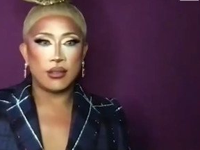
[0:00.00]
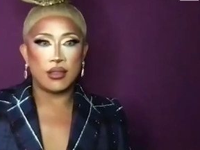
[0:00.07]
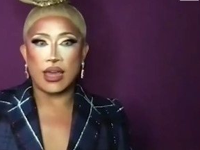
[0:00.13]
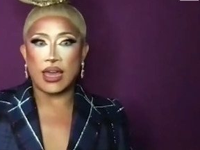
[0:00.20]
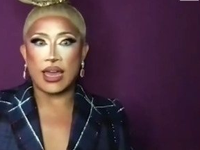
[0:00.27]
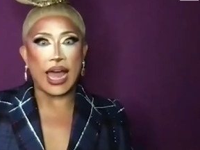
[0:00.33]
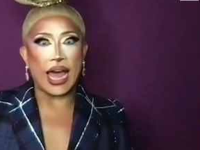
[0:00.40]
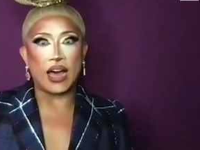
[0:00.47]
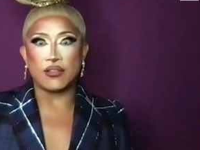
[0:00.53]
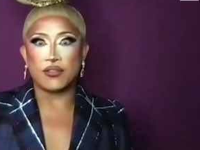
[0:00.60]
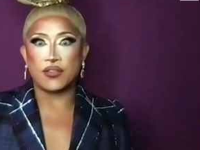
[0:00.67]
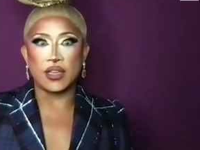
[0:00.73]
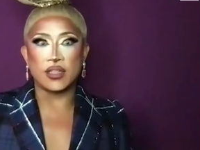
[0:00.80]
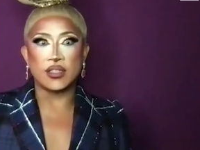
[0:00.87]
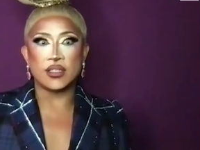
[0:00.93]
their
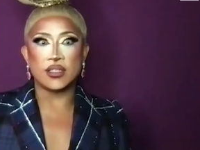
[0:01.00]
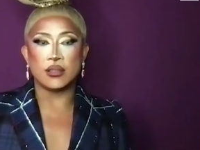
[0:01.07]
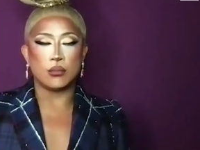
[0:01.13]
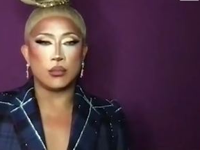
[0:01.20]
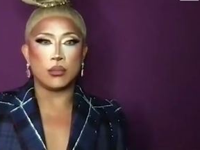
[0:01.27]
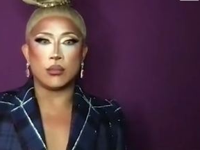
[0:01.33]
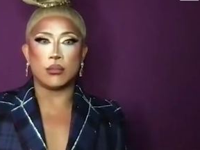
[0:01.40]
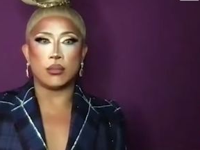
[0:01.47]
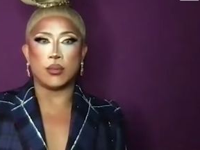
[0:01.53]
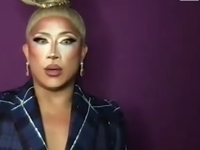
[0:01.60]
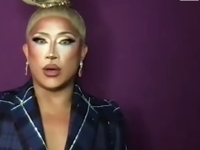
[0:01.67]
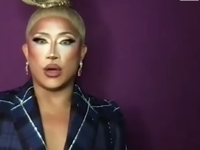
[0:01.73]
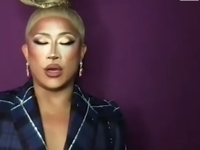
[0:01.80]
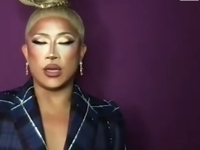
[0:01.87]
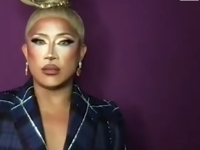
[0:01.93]
outfits
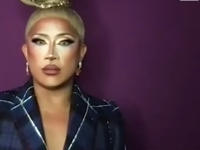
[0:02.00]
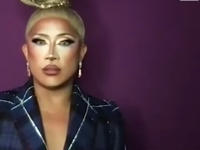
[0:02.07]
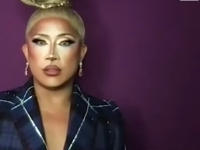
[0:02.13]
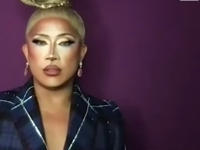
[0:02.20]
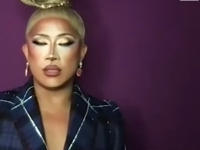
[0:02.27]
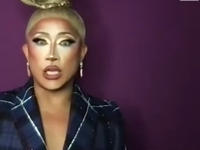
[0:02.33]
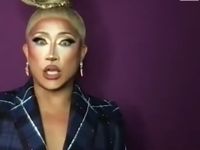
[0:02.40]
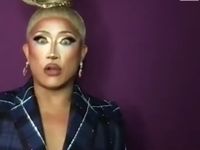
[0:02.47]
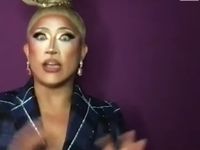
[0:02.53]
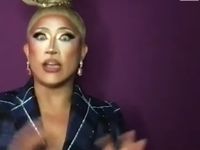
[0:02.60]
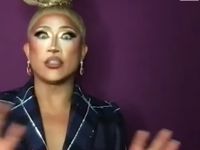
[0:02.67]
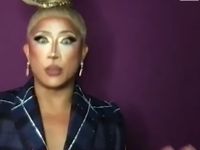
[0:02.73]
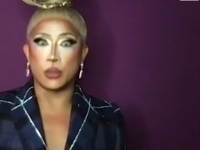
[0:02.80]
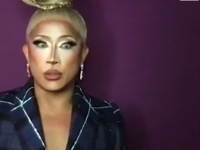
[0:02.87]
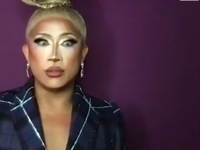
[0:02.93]
were
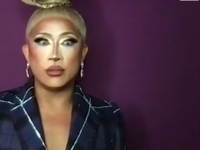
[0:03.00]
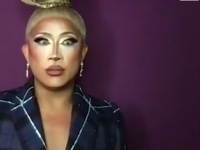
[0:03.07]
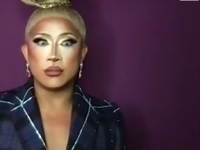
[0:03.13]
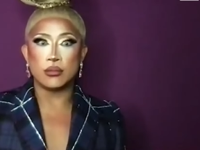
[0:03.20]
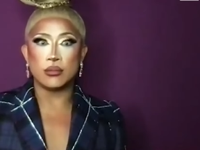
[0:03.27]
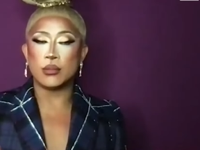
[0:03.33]
incredible.